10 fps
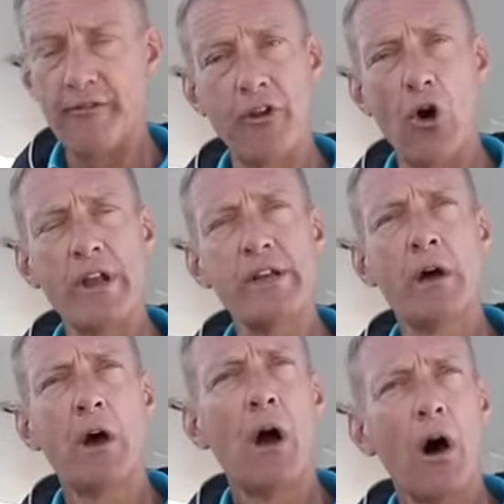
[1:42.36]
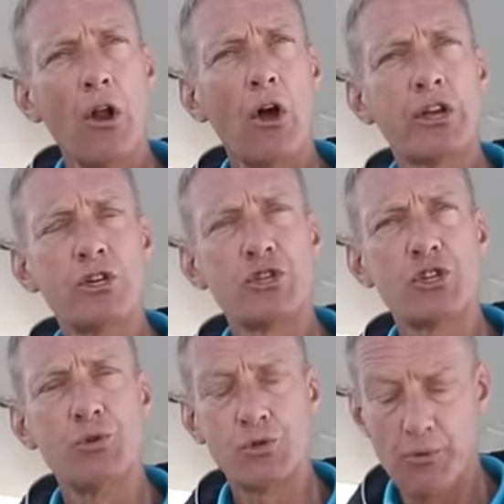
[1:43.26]
of line, and I can
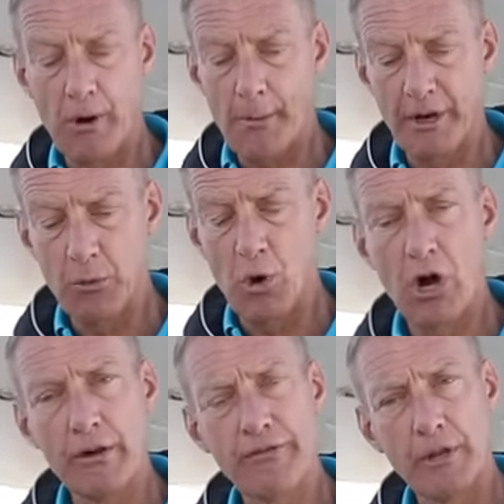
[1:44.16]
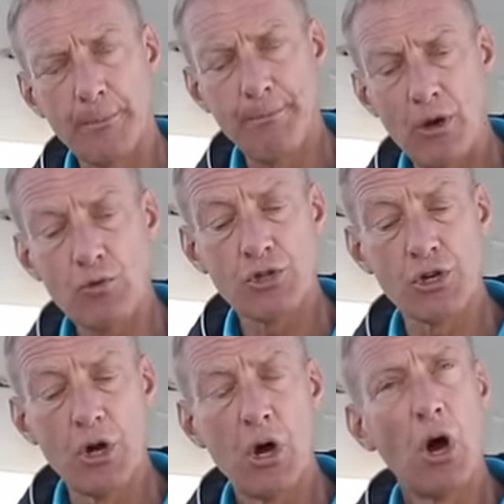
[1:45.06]
choose, do I want to work from the boat
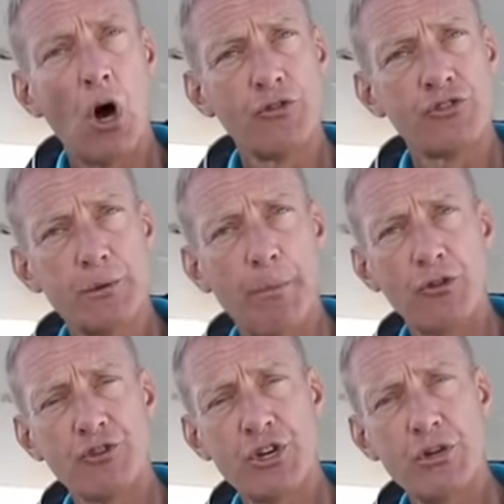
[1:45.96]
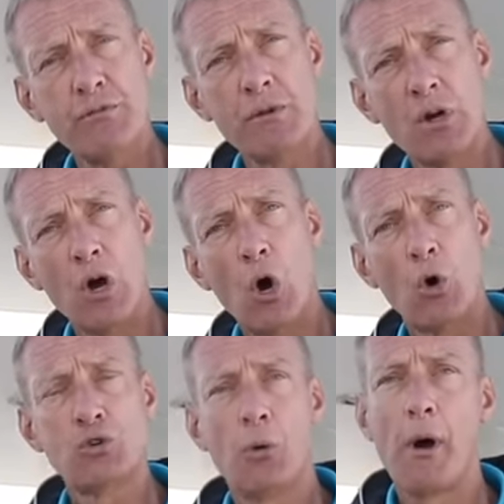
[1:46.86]
onto the pontoon,
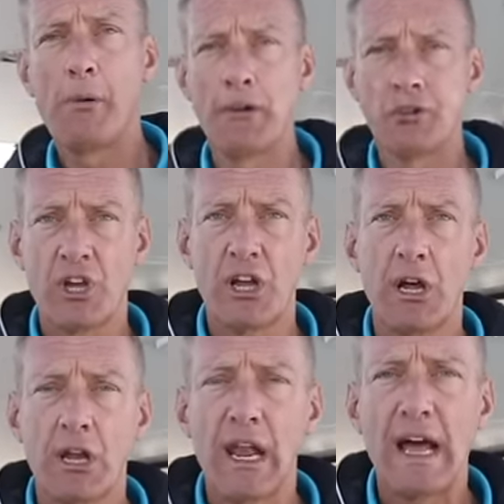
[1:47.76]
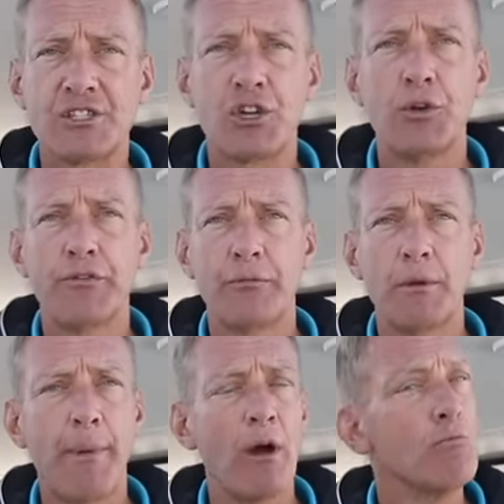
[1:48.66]
or do I want to lasso from
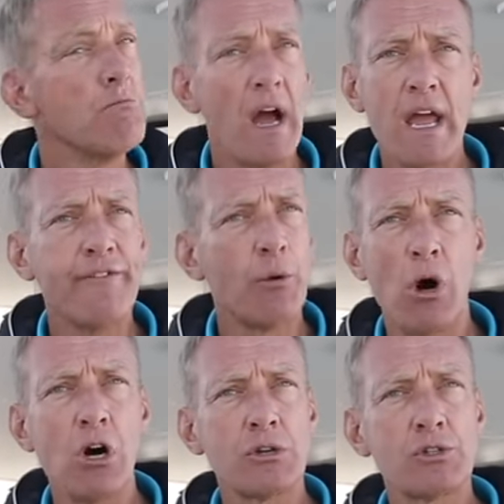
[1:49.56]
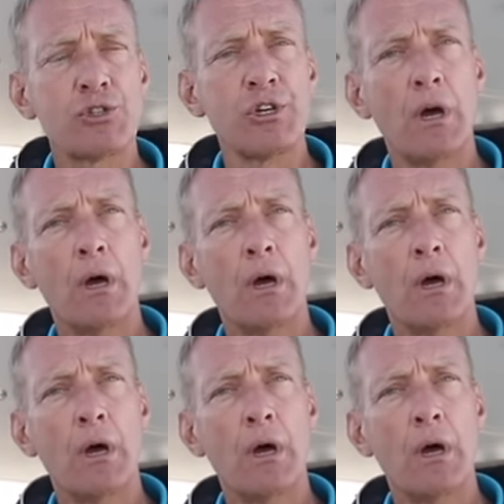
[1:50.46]
the boat? Either works,